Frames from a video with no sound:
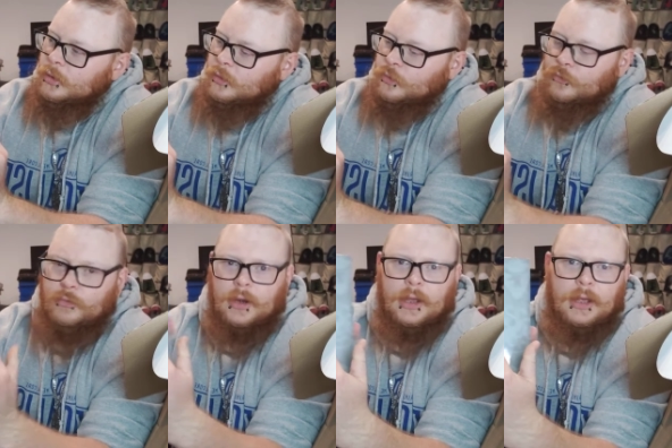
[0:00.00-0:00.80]
On the
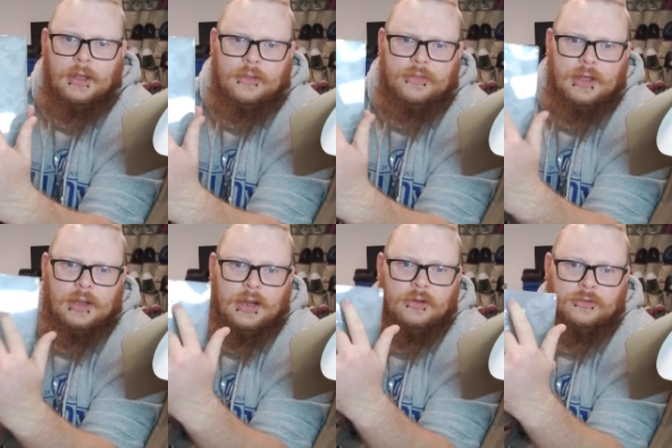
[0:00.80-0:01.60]
front here, the
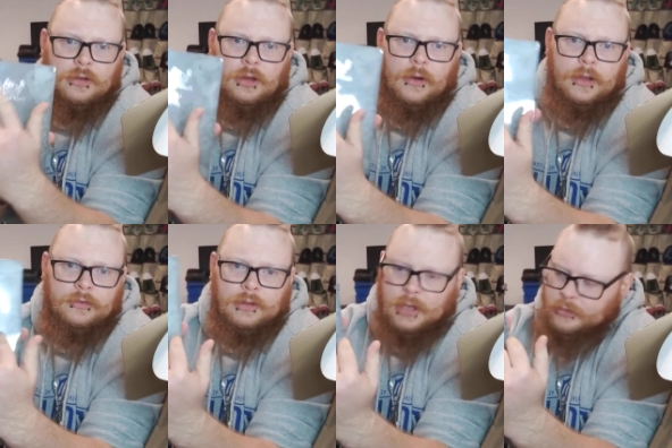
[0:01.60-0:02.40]
Lannister
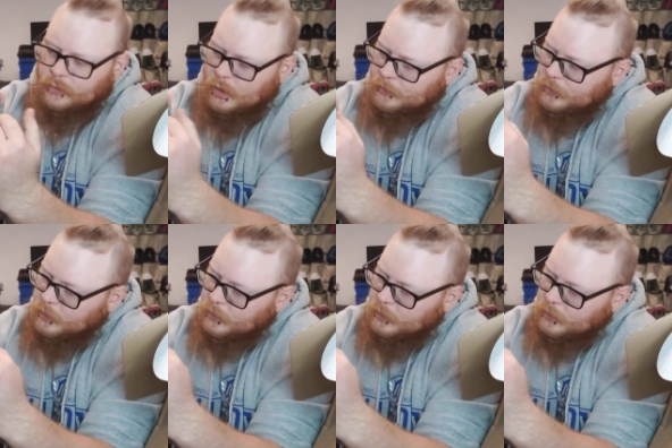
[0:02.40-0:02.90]
lines lit up,